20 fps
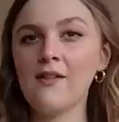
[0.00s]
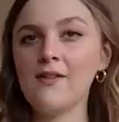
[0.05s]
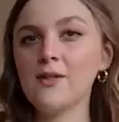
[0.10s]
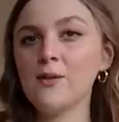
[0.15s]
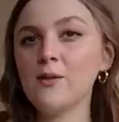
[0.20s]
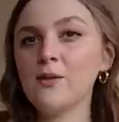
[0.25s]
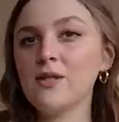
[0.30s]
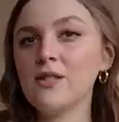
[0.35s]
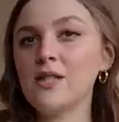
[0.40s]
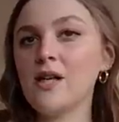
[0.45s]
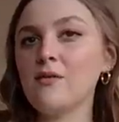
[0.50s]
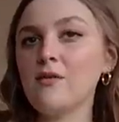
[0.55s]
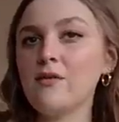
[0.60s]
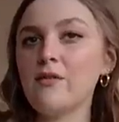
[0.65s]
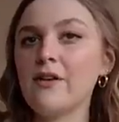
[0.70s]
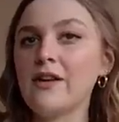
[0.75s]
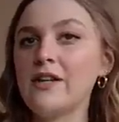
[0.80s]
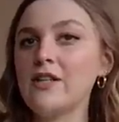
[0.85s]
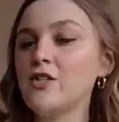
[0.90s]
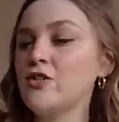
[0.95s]
And this one does have a
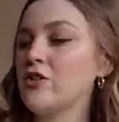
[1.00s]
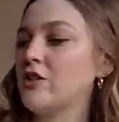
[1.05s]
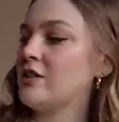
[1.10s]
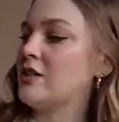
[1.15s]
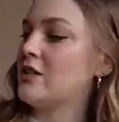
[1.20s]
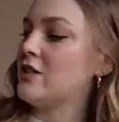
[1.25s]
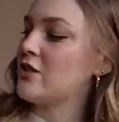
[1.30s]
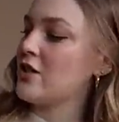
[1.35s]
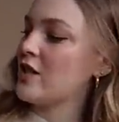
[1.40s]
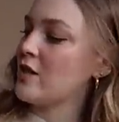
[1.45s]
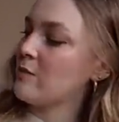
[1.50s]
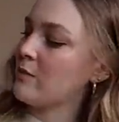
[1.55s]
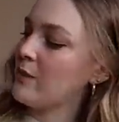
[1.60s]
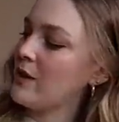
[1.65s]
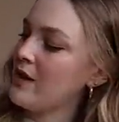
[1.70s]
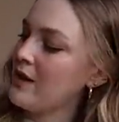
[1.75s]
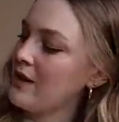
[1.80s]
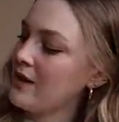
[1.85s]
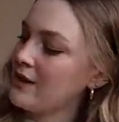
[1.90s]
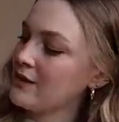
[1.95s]
very interesting shape.
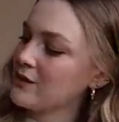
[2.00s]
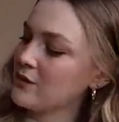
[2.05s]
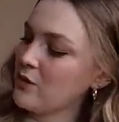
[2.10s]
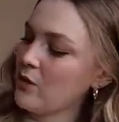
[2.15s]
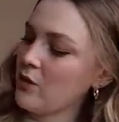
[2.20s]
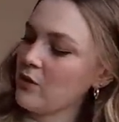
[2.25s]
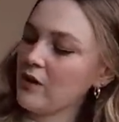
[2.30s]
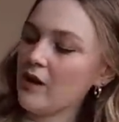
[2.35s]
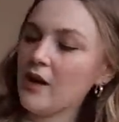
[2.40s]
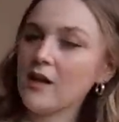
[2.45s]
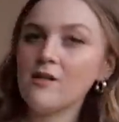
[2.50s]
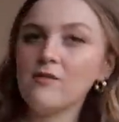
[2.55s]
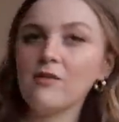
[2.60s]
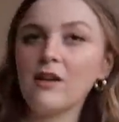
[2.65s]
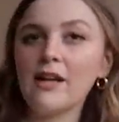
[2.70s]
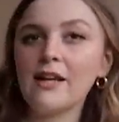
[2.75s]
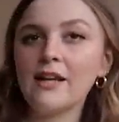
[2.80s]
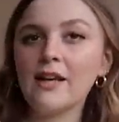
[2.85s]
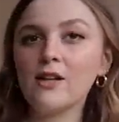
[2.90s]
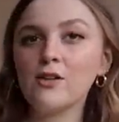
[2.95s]
It's got kind of
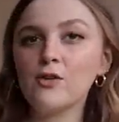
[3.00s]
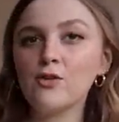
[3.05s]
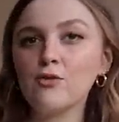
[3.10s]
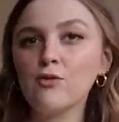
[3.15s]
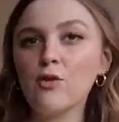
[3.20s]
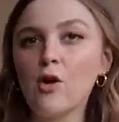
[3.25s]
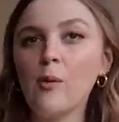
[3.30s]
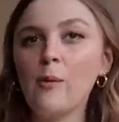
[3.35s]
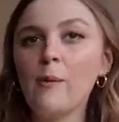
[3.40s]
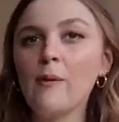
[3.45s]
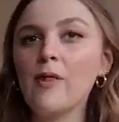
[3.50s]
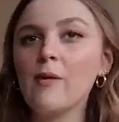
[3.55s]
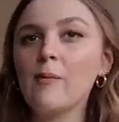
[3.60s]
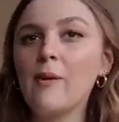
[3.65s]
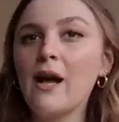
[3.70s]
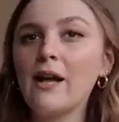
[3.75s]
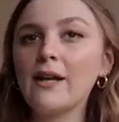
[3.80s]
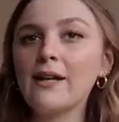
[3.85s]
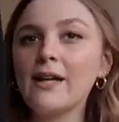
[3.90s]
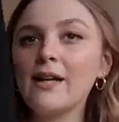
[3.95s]
like a drop at the
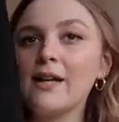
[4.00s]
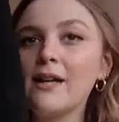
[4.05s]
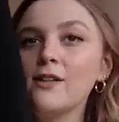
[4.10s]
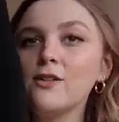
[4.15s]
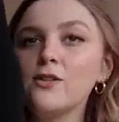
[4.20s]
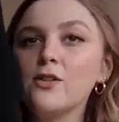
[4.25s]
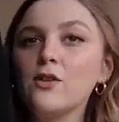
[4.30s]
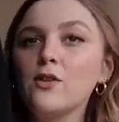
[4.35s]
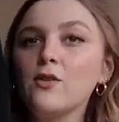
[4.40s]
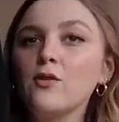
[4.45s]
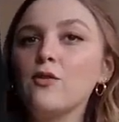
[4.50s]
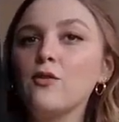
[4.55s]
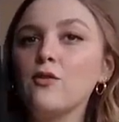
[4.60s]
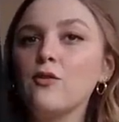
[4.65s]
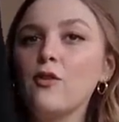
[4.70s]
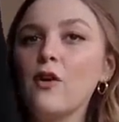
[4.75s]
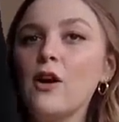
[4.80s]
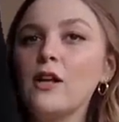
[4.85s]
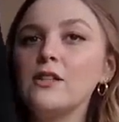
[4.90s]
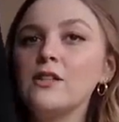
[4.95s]
back here, so the
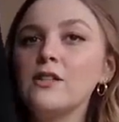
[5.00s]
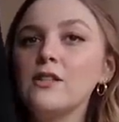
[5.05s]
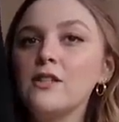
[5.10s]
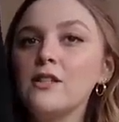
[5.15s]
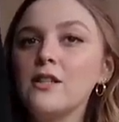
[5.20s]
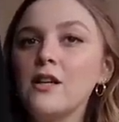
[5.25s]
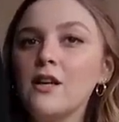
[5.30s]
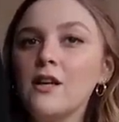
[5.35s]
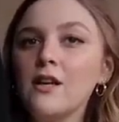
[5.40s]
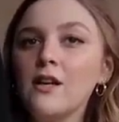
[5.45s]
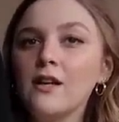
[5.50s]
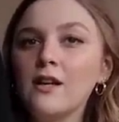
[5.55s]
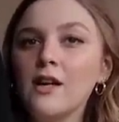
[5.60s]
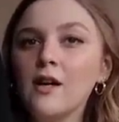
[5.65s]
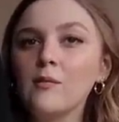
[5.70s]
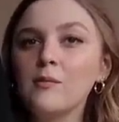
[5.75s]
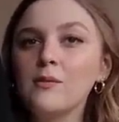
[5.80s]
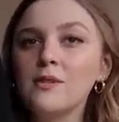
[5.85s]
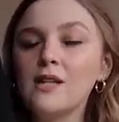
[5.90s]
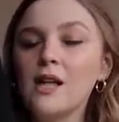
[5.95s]
front
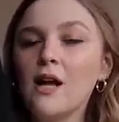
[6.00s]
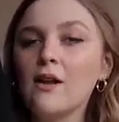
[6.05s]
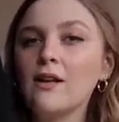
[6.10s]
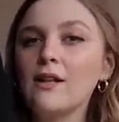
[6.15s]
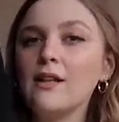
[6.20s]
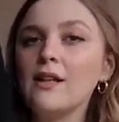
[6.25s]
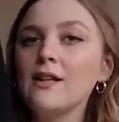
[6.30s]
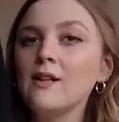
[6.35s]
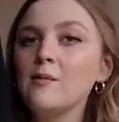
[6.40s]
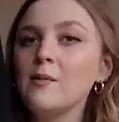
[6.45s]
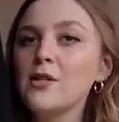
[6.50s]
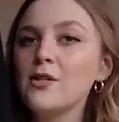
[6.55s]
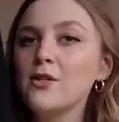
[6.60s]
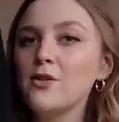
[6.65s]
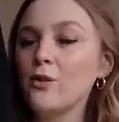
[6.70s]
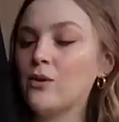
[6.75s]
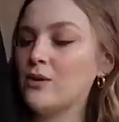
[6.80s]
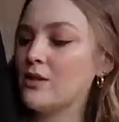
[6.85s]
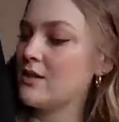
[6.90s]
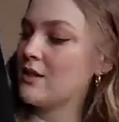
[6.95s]
comes down a little bit
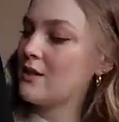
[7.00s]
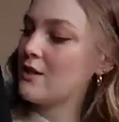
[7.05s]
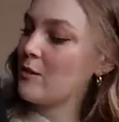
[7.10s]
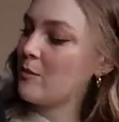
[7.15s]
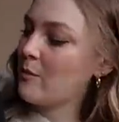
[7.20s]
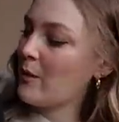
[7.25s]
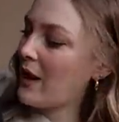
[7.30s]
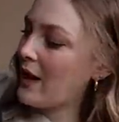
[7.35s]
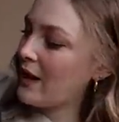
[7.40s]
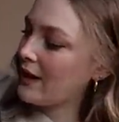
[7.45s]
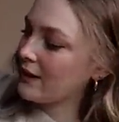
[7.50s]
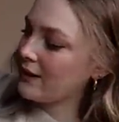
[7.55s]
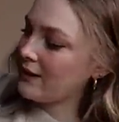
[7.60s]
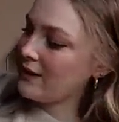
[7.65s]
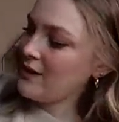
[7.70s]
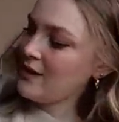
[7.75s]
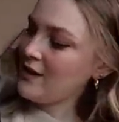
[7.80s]
shorter than the back.